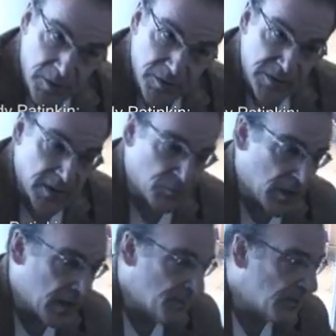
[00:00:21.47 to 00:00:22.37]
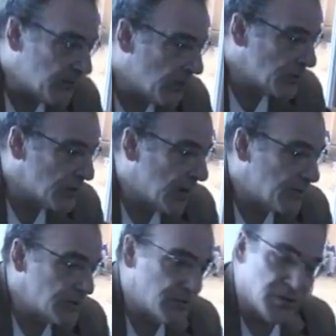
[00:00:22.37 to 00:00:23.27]
to understand why. I believe our
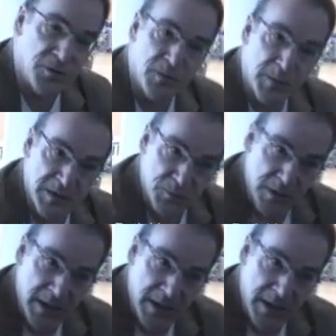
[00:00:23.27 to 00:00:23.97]
jobs is to do the best